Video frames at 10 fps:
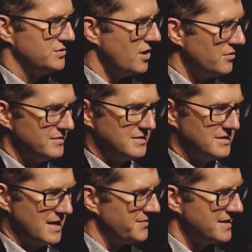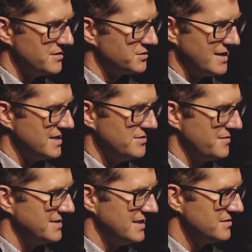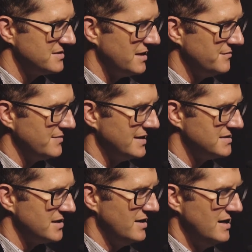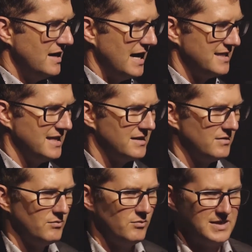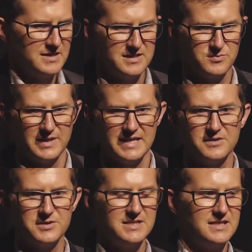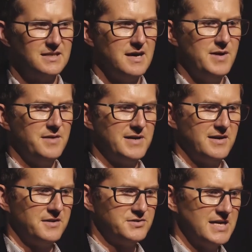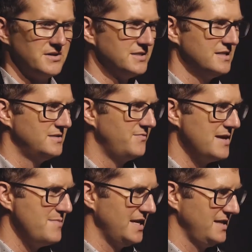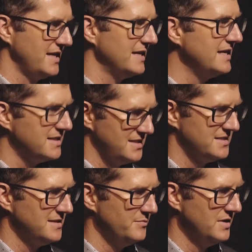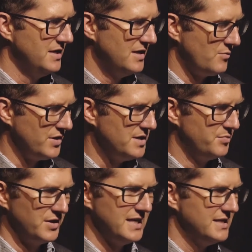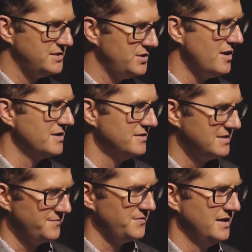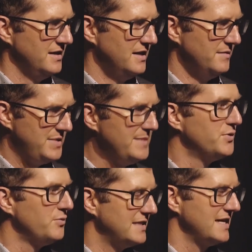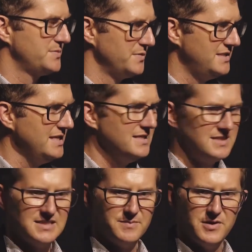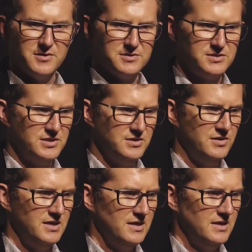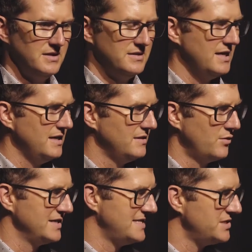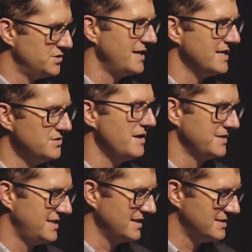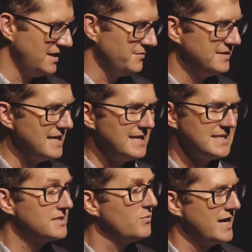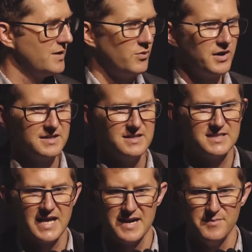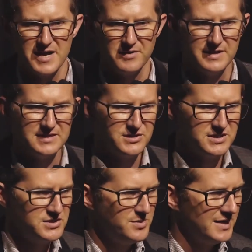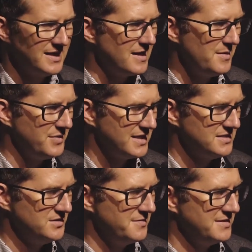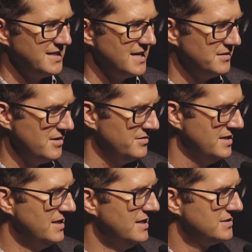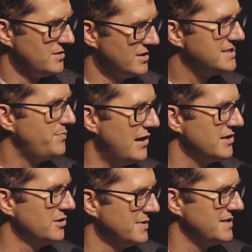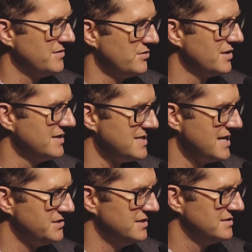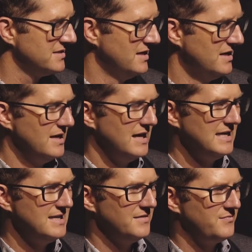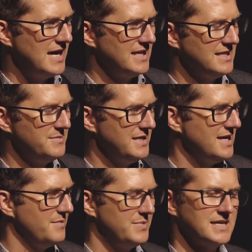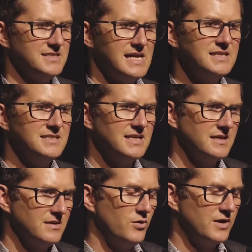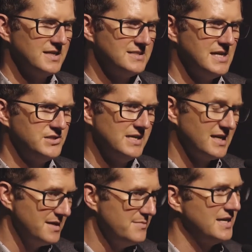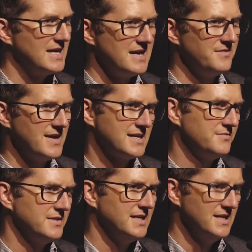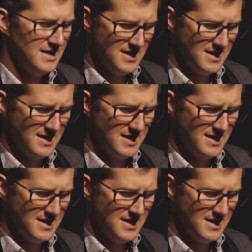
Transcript: Don't try to do everything yourself. And so I think what is really interesting about Better Health Channel is it's fundamentally like an ecosystem where you bring in 200 different people with expertise as opposed to the organization trying to do everything itself. And that's the way to work in this kind of model. It's just too big and complex to do everything on your own. So look to partner with other organizations. And then finally, be a sensing organization and communicate effectively.